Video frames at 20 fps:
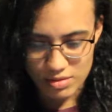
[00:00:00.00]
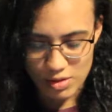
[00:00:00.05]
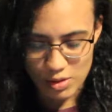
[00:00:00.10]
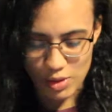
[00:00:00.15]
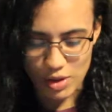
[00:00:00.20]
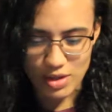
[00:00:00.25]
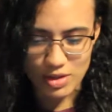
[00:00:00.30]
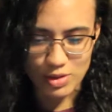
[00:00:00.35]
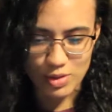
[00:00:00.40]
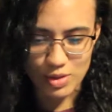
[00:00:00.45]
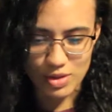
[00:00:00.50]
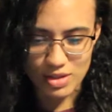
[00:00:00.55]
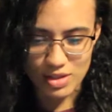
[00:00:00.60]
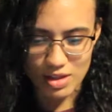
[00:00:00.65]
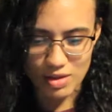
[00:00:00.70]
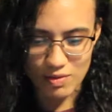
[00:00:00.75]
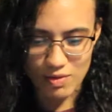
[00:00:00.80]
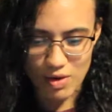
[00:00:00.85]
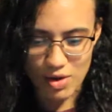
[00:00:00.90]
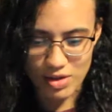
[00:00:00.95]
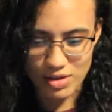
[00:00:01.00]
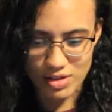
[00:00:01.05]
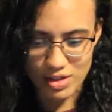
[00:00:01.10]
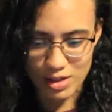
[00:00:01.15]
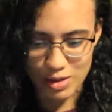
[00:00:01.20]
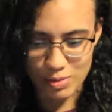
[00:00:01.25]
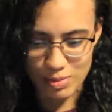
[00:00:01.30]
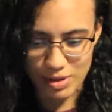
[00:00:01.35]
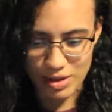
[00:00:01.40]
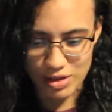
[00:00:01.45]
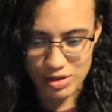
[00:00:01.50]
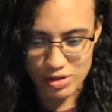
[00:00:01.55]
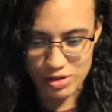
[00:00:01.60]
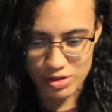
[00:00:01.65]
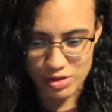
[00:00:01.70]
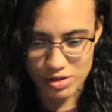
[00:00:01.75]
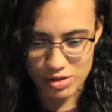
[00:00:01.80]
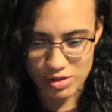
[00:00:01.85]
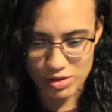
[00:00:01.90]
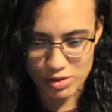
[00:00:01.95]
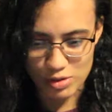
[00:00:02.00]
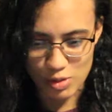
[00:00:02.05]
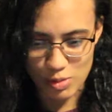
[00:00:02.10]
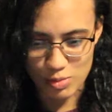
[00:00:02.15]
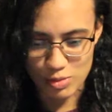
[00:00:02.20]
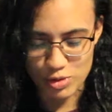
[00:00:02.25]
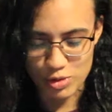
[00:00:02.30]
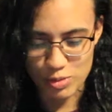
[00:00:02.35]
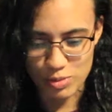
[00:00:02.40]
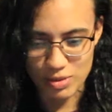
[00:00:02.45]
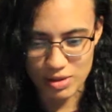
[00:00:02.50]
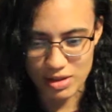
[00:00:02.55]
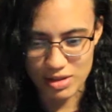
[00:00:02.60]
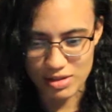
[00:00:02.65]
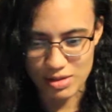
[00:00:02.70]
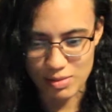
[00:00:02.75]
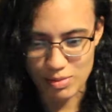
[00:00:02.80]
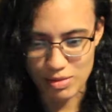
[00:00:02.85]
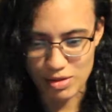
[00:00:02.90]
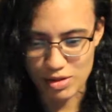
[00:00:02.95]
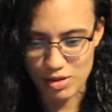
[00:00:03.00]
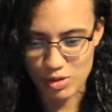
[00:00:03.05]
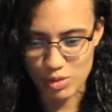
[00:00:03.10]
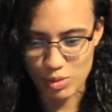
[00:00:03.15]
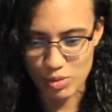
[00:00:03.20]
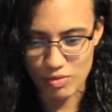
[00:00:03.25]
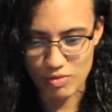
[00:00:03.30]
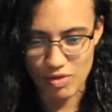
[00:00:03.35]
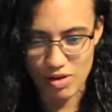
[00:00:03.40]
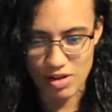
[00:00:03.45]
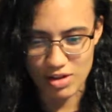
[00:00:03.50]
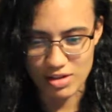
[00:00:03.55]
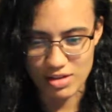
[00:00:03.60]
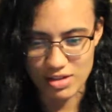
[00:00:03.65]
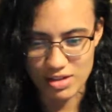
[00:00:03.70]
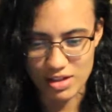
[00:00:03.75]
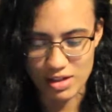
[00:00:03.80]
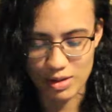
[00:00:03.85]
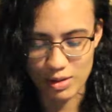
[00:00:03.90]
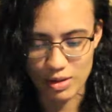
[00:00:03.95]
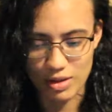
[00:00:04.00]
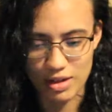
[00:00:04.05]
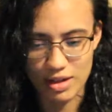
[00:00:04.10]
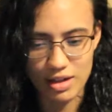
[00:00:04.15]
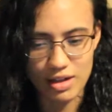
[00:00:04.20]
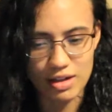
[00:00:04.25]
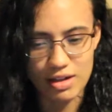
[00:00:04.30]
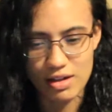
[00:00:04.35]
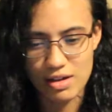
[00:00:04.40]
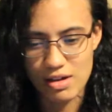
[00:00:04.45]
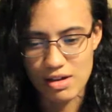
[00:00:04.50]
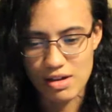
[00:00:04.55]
Okay, so I see the volunteer picture, so I'm assuming it has something to do with volunteering.